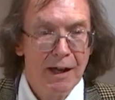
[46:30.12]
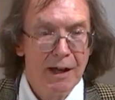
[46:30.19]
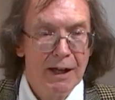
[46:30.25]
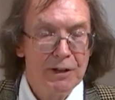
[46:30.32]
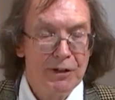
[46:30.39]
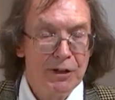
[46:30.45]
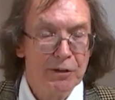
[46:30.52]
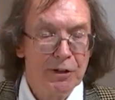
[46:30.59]

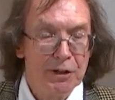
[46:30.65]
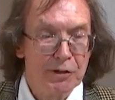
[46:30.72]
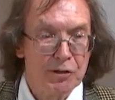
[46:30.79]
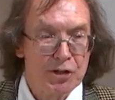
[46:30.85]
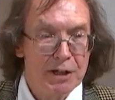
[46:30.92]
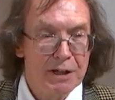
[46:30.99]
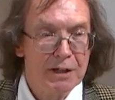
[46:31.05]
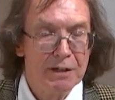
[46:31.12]

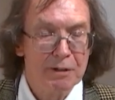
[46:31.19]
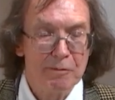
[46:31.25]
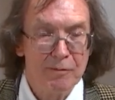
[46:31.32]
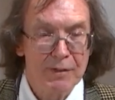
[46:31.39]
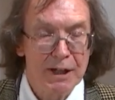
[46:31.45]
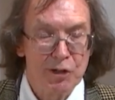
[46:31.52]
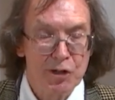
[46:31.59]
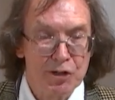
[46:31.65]
ideology,
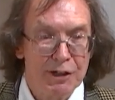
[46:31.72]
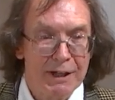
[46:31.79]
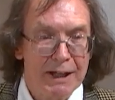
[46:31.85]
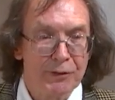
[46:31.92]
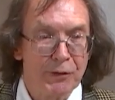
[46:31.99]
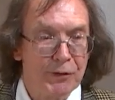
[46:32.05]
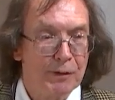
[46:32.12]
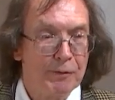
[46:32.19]
conviction,
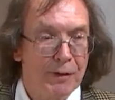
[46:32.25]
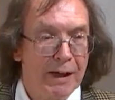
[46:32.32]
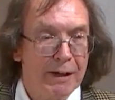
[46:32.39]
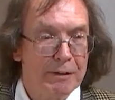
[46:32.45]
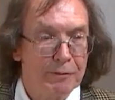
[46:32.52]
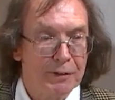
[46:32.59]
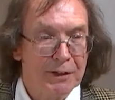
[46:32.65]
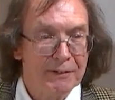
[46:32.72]
and
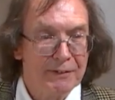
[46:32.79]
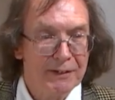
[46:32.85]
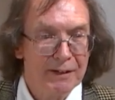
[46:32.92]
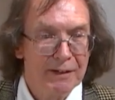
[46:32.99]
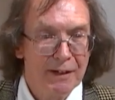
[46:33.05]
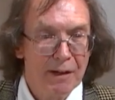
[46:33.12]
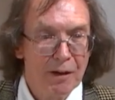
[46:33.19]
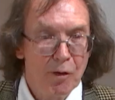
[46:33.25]
survival,
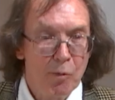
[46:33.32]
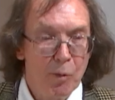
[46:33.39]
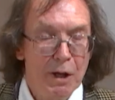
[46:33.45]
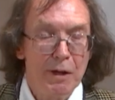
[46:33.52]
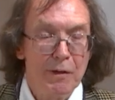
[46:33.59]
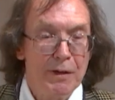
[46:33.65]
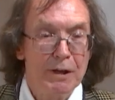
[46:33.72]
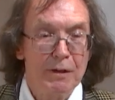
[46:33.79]

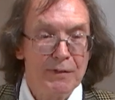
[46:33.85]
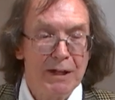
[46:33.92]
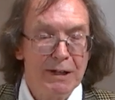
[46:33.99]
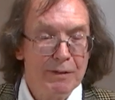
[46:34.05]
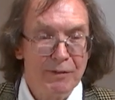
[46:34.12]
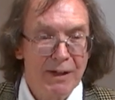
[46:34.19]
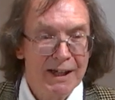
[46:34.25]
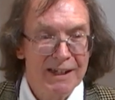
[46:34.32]
worthy of
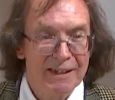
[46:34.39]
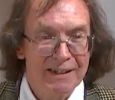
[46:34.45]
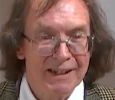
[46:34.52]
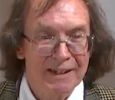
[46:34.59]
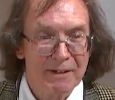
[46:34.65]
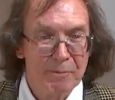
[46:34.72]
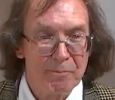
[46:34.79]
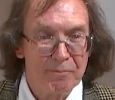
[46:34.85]
any
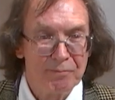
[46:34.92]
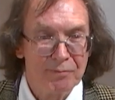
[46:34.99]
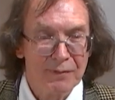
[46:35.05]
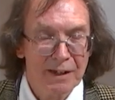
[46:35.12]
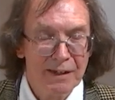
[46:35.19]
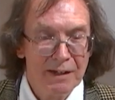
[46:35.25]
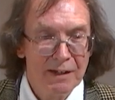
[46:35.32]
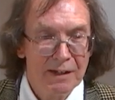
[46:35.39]
Viking.
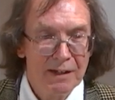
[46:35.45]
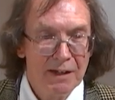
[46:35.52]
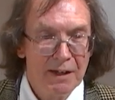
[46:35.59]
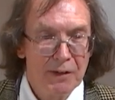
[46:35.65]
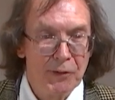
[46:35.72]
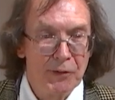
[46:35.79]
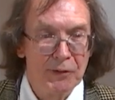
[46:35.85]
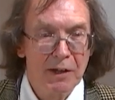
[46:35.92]

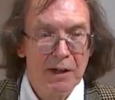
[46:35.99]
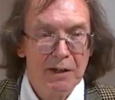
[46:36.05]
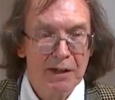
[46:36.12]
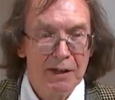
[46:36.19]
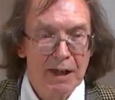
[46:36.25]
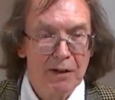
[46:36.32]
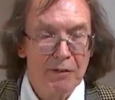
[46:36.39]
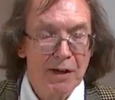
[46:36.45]
It's
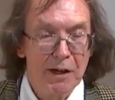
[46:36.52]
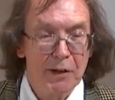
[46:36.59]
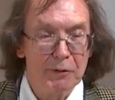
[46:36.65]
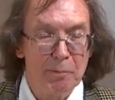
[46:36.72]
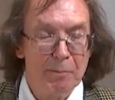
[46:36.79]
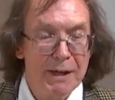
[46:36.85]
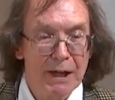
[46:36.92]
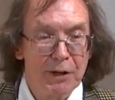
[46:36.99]

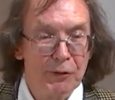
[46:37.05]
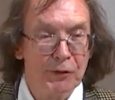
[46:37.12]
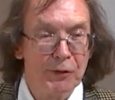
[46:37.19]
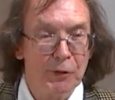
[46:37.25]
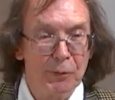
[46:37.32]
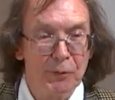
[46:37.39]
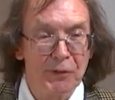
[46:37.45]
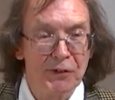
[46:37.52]
Gerhard
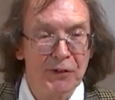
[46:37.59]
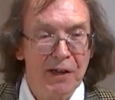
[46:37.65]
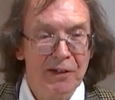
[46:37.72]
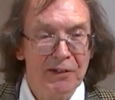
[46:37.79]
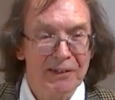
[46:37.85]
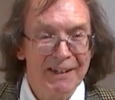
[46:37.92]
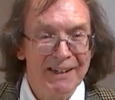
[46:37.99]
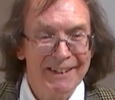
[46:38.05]
Bersu's
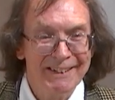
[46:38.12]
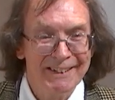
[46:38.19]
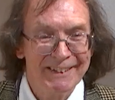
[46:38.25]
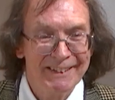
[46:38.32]
saga.